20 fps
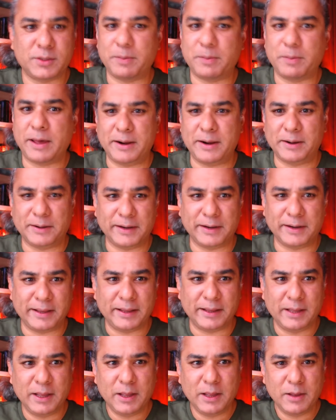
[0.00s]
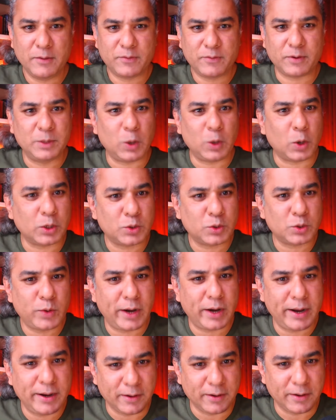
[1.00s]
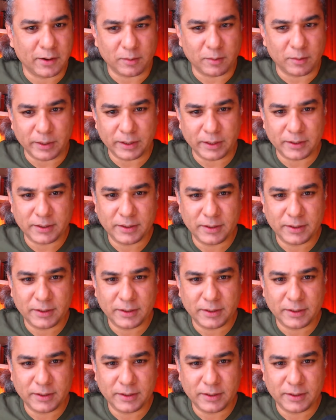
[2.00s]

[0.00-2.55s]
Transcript: apparently from the Australian government.